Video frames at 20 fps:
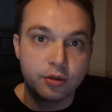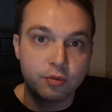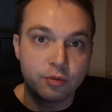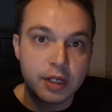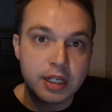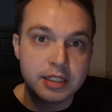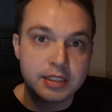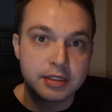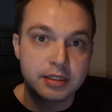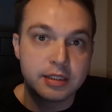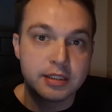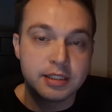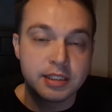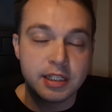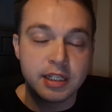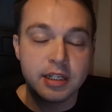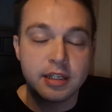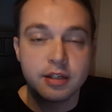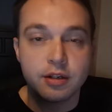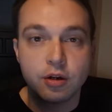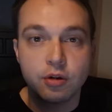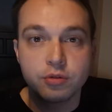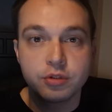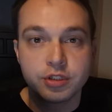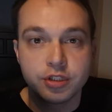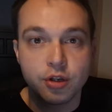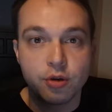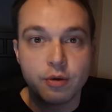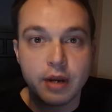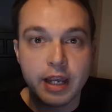the reason the CEO is
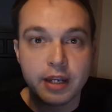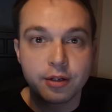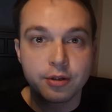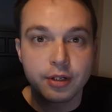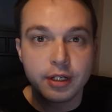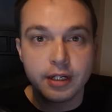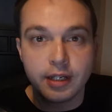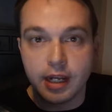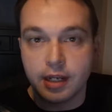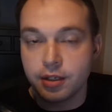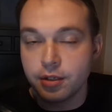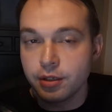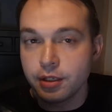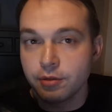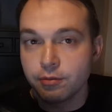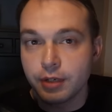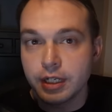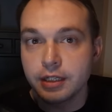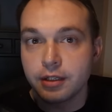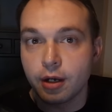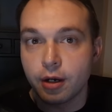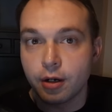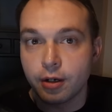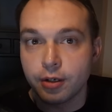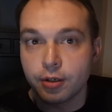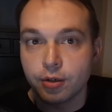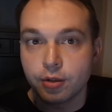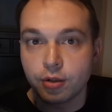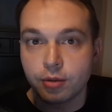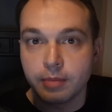so angry. And you can read the
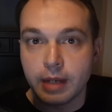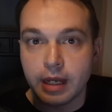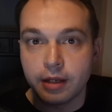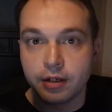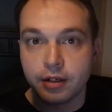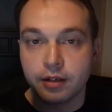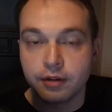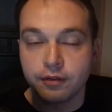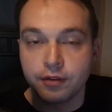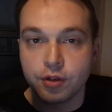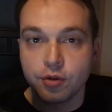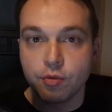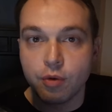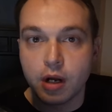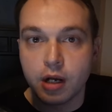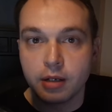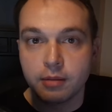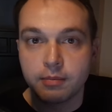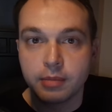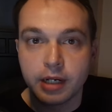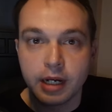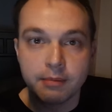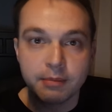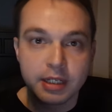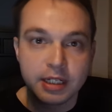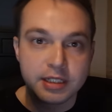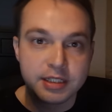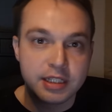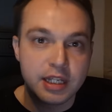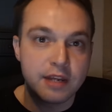article about it if you want, but I'm
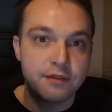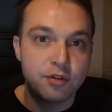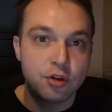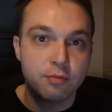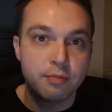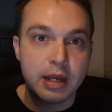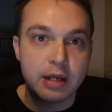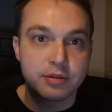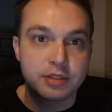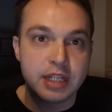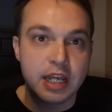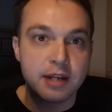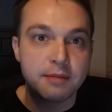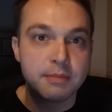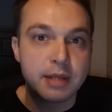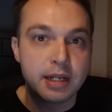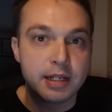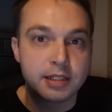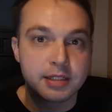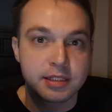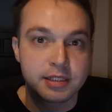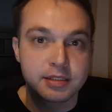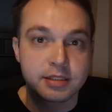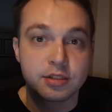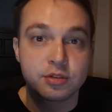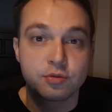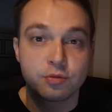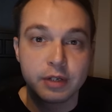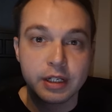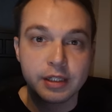going to save you about 10 minutes because
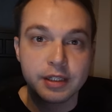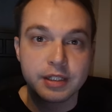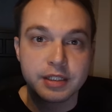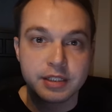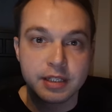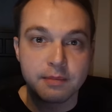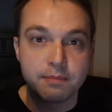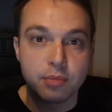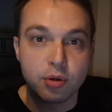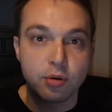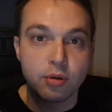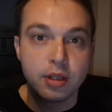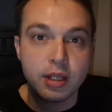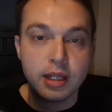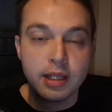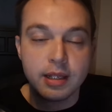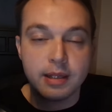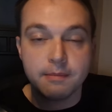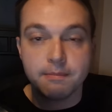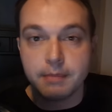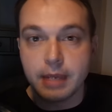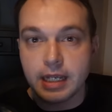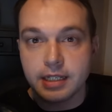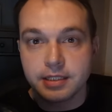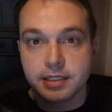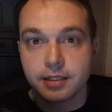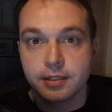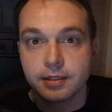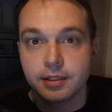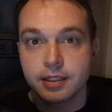it's really simple.
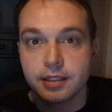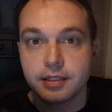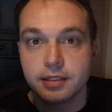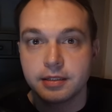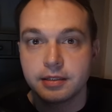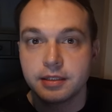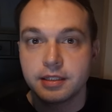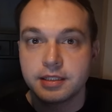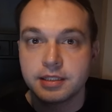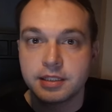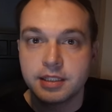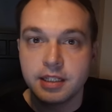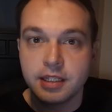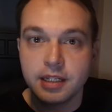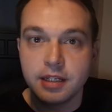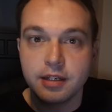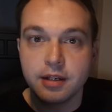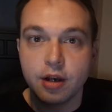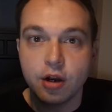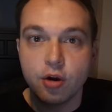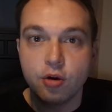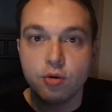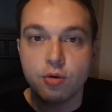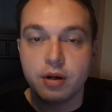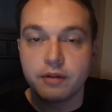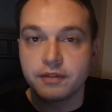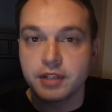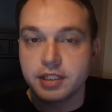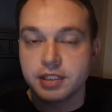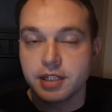Basically, the
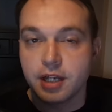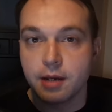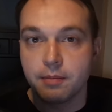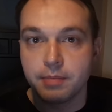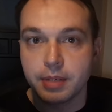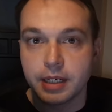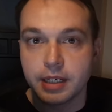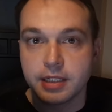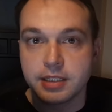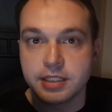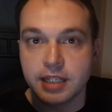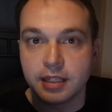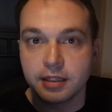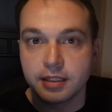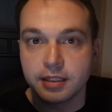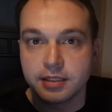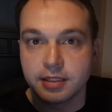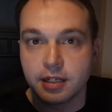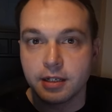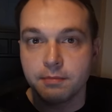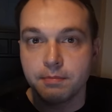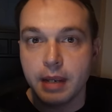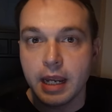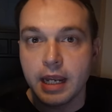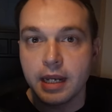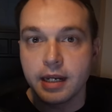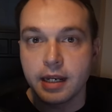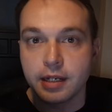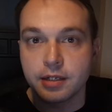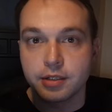CEO of this company sent this
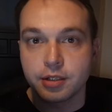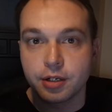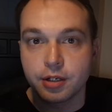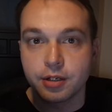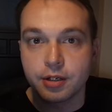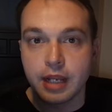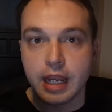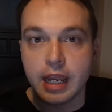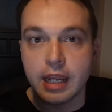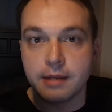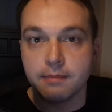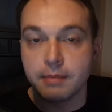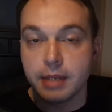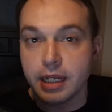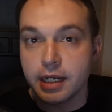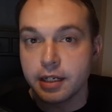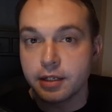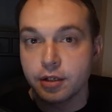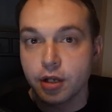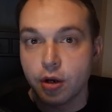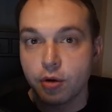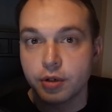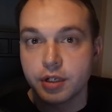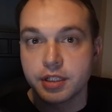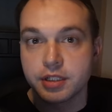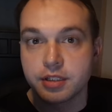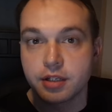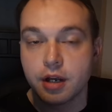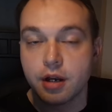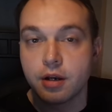unpaid intern a meeting
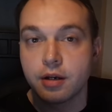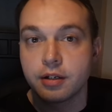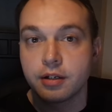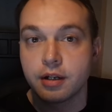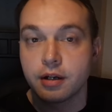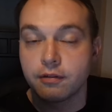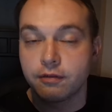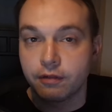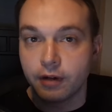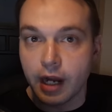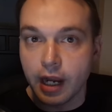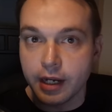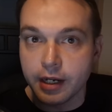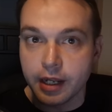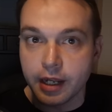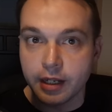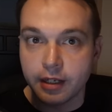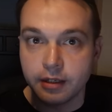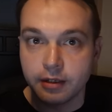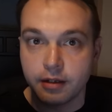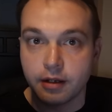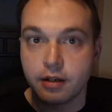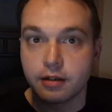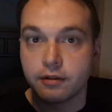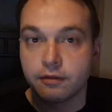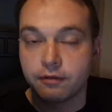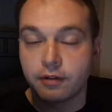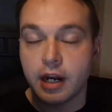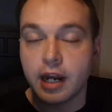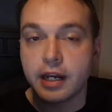notice on a Friday, on
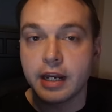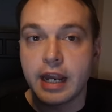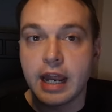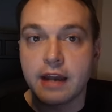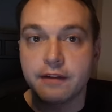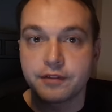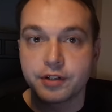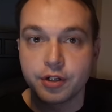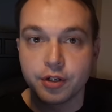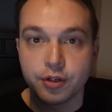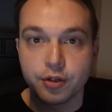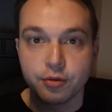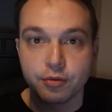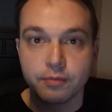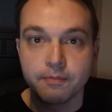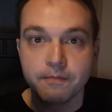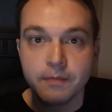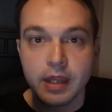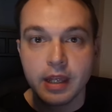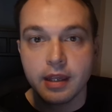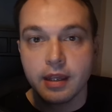a Friday afternoon